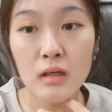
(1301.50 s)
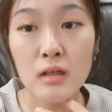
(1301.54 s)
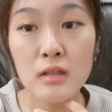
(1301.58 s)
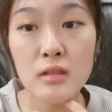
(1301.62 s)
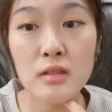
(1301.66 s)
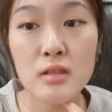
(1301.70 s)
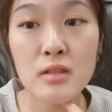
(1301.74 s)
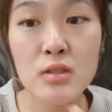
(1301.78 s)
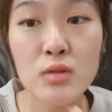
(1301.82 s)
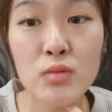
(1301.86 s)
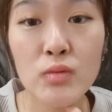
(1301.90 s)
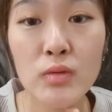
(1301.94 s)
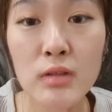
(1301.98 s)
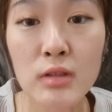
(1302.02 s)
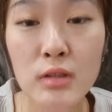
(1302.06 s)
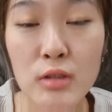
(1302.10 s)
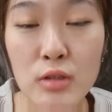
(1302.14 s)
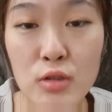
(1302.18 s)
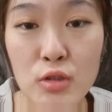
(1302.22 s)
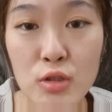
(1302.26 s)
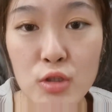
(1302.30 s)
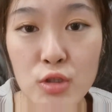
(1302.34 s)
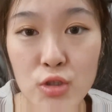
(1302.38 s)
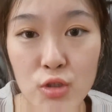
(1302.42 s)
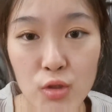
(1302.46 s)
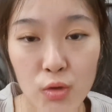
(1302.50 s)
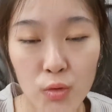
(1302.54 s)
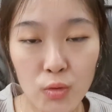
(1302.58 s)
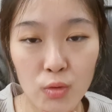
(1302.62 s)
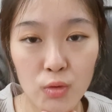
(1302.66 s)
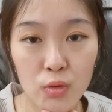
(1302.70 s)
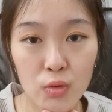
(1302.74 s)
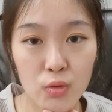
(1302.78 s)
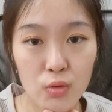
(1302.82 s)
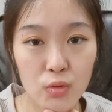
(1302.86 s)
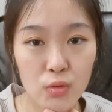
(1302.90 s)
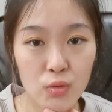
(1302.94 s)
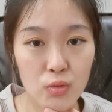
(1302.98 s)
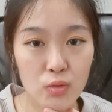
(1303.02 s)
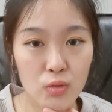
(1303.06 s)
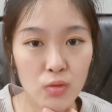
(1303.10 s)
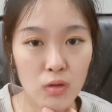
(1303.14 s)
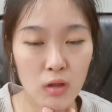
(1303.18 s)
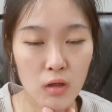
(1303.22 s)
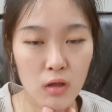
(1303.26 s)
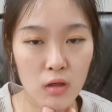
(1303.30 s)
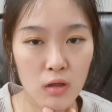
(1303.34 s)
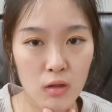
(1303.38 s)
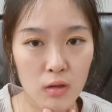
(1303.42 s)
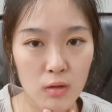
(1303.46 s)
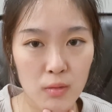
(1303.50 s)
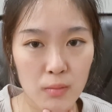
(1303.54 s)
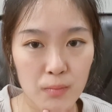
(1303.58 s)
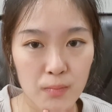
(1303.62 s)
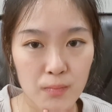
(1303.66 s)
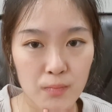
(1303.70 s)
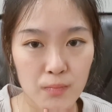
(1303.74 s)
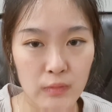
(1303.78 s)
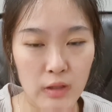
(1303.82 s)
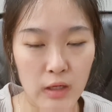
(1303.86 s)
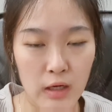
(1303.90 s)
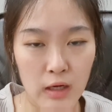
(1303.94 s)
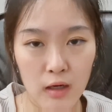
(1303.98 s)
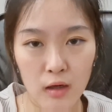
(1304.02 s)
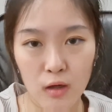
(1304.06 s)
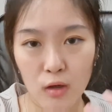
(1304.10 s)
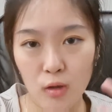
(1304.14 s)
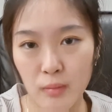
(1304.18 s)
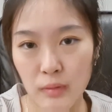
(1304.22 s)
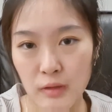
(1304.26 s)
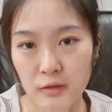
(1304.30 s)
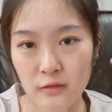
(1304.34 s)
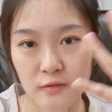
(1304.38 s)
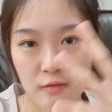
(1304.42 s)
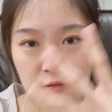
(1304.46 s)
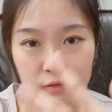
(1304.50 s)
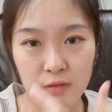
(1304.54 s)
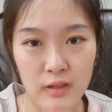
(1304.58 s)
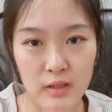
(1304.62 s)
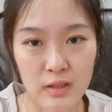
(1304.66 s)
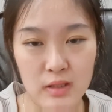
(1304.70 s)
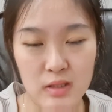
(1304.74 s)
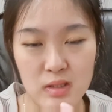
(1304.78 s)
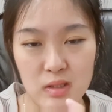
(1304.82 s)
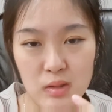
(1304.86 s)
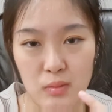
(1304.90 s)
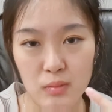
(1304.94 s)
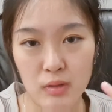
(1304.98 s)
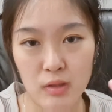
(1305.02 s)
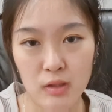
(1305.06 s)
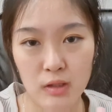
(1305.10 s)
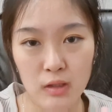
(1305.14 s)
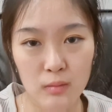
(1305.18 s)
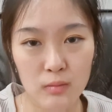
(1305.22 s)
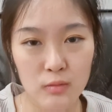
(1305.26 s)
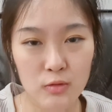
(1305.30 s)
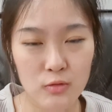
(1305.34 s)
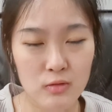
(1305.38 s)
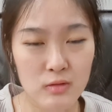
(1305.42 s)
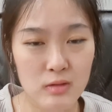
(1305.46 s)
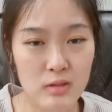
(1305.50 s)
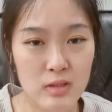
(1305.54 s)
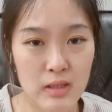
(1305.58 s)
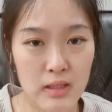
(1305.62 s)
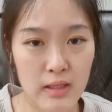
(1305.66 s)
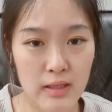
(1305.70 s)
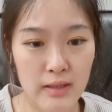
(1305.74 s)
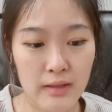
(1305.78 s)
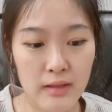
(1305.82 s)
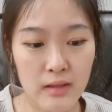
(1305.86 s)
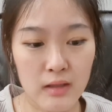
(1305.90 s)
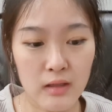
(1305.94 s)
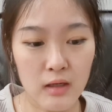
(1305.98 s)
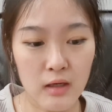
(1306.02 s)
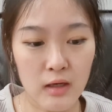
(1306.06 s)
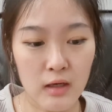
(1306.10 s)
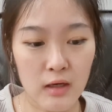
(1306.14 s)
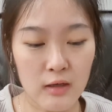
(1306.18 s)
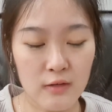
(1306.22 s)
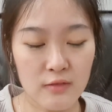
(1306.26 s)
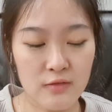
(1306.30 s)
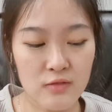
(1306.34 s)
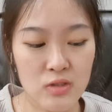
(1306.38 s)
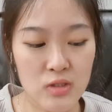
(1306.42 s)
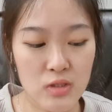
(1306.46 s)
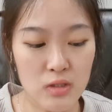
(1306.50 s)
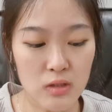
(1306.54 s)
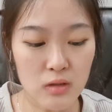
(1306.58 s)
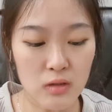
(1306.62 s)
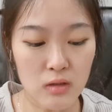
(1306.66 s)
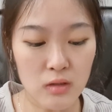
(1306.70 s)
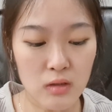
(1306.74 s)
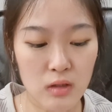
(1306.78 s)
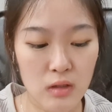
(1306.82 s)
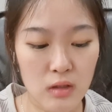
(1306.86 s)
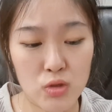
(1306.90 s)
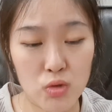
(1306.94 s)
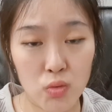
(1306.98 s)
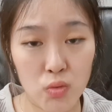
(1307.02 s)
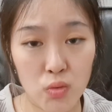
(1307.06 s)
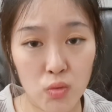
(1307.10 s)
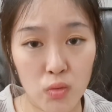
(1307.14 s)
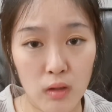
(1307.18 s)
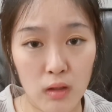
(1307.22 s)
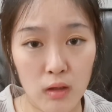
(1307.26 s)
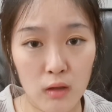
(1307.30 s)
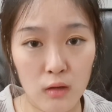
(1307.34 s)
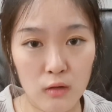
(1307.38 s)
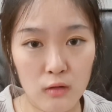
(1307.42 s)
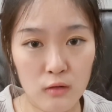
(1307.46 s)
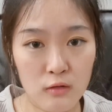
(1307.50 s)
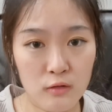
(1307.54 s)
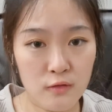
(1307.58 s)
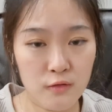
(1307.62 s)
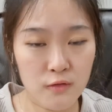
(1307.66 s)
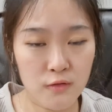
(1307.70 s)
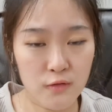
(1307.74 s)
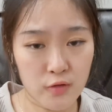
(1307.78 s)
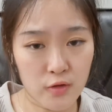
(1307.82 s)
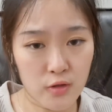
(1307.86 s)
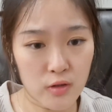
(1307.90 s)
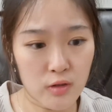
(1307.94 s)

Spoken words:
I just wanted to show you how my face and makeup looks like after 12